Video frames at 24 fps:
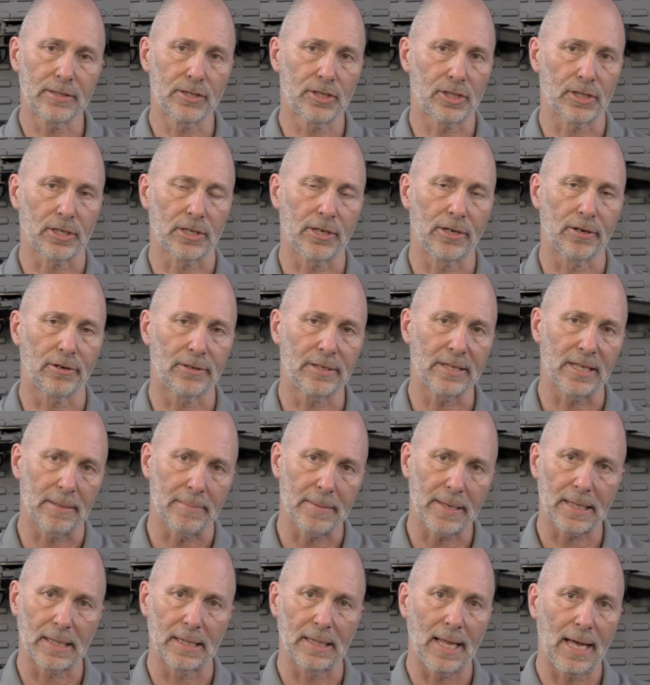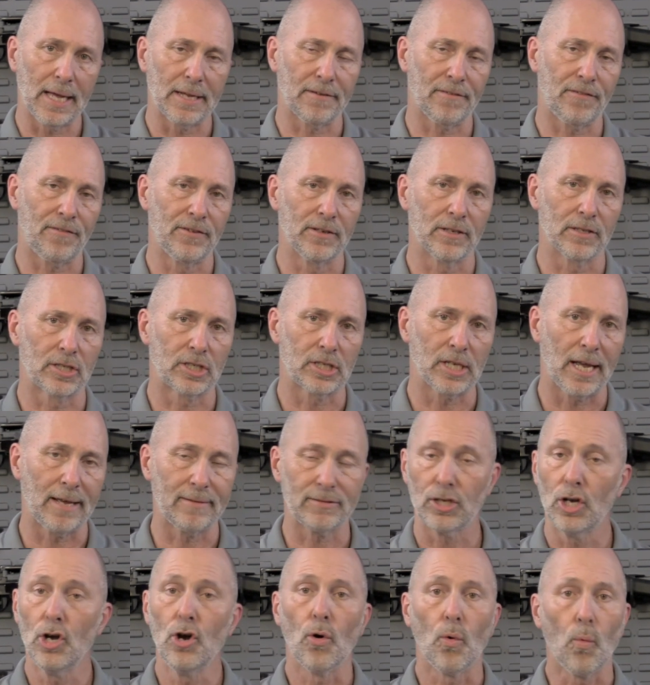Security. They make a line of filled
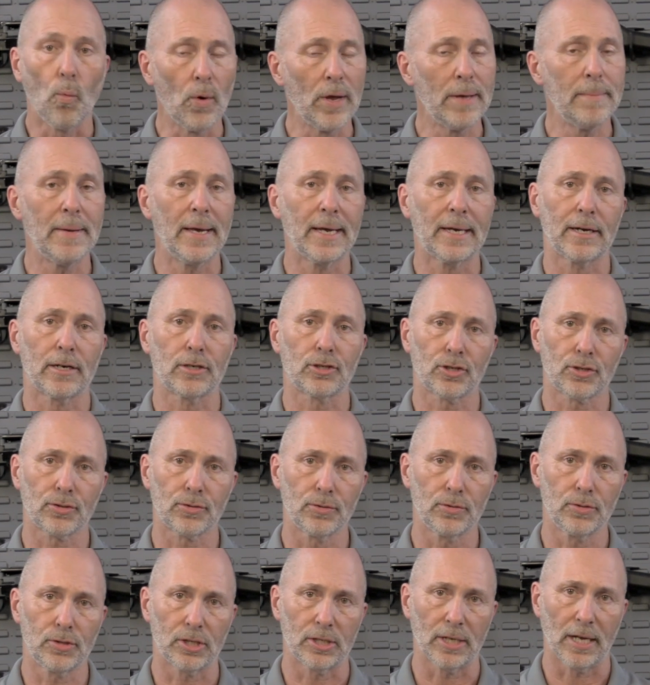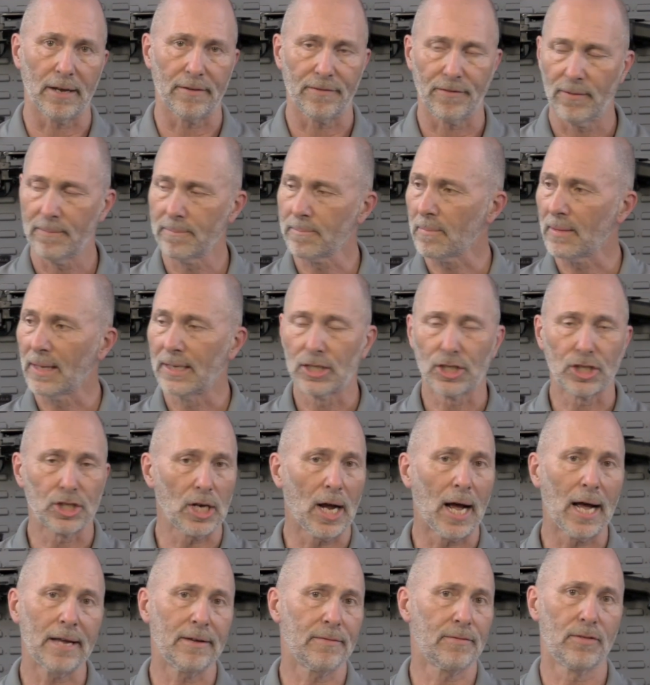safes. We make our True Safe.
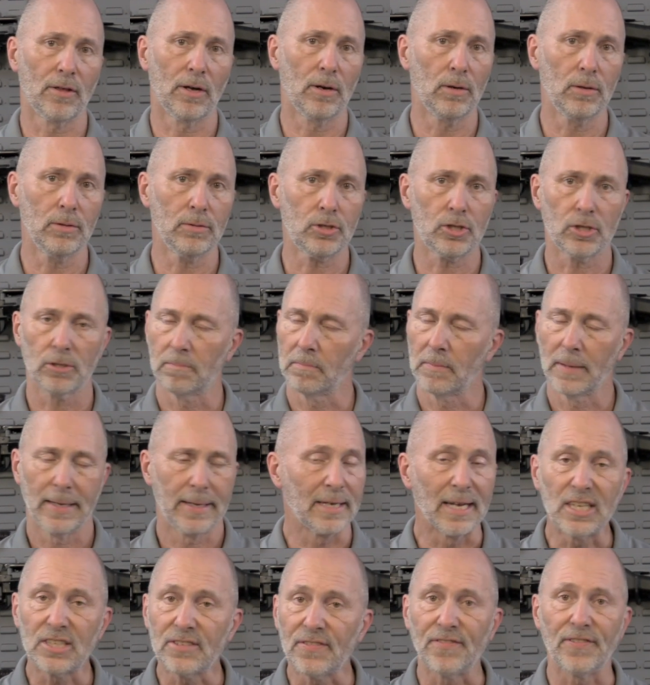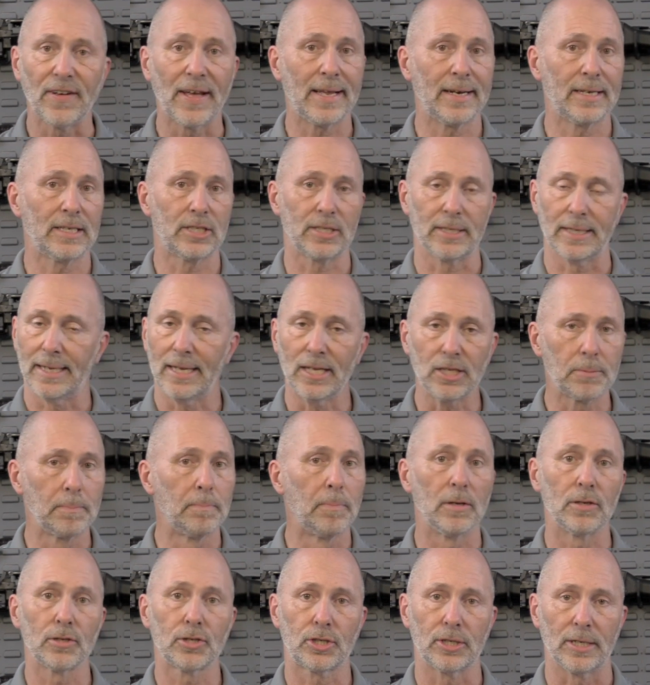Shy of those, it's fantasy. It's
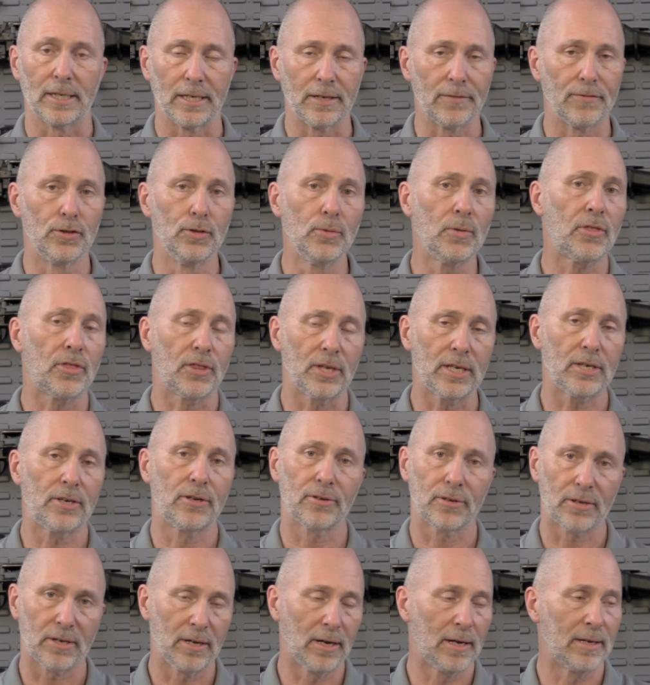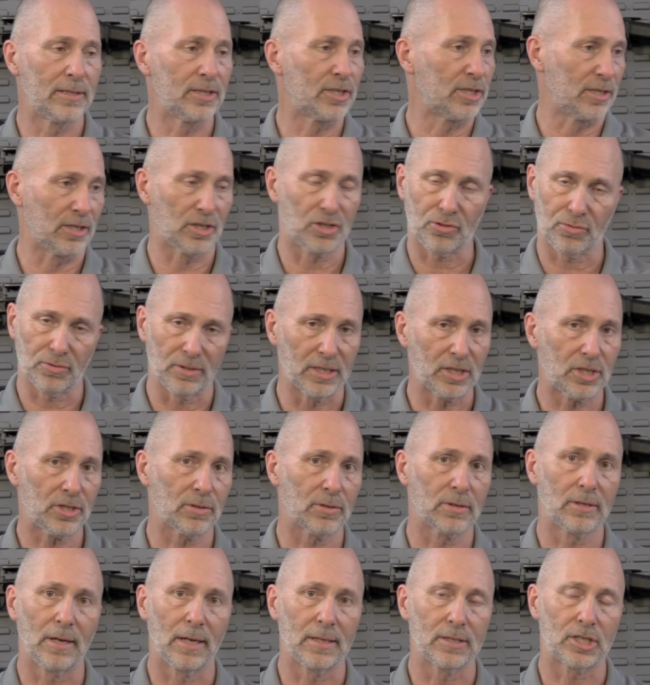bullshit. If you think your guns in a traditional
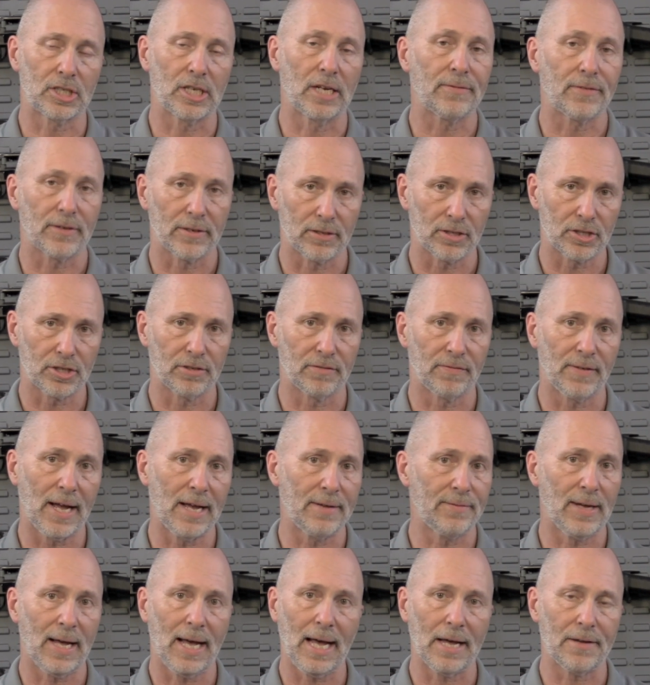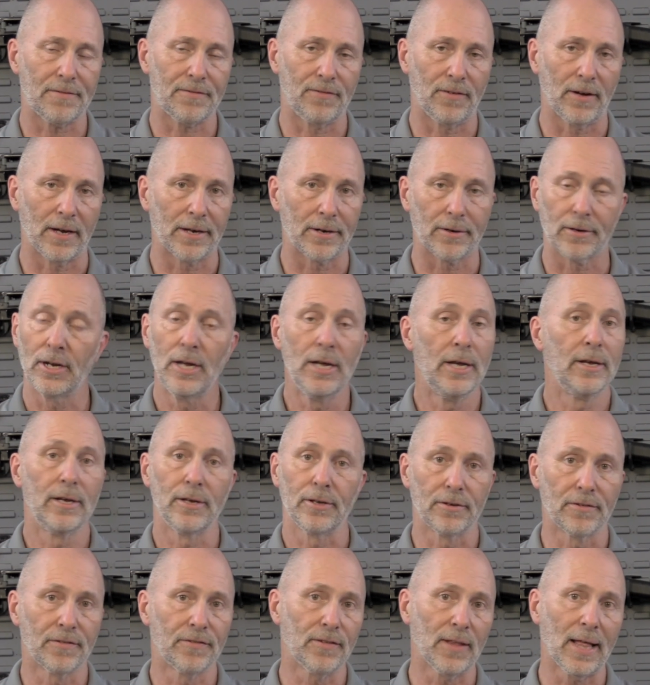gun safe are going to survive a hot fire,
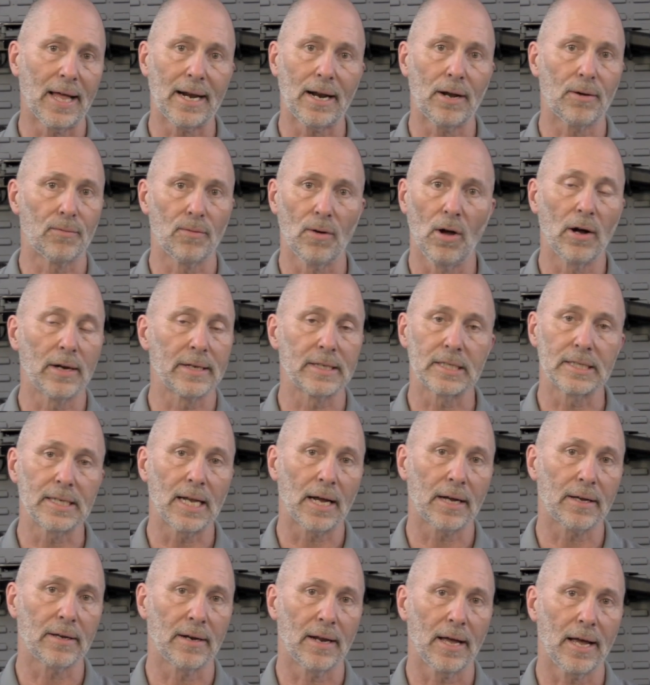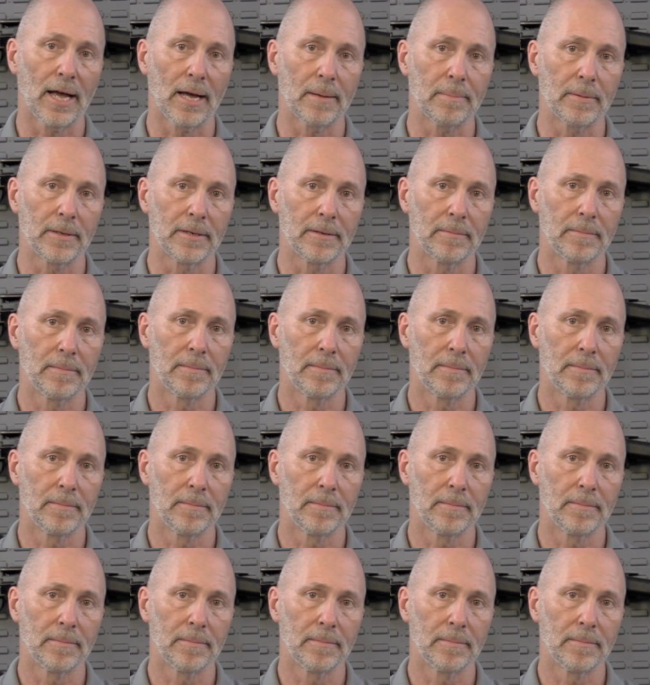you're flat out wrong. It's not going to happen.